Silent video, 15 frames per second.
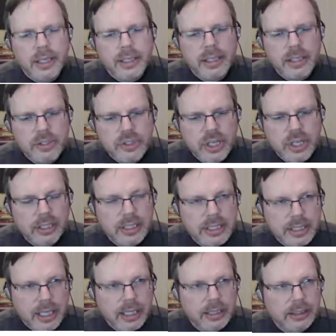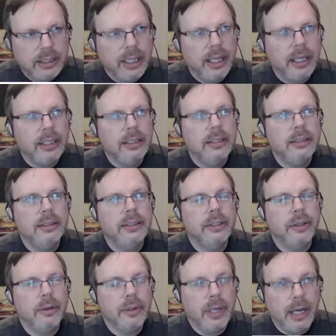he is gently saying that,
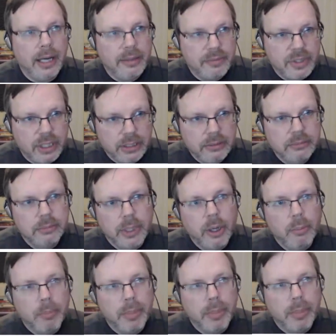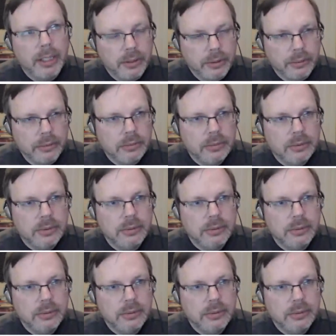I've done well by you.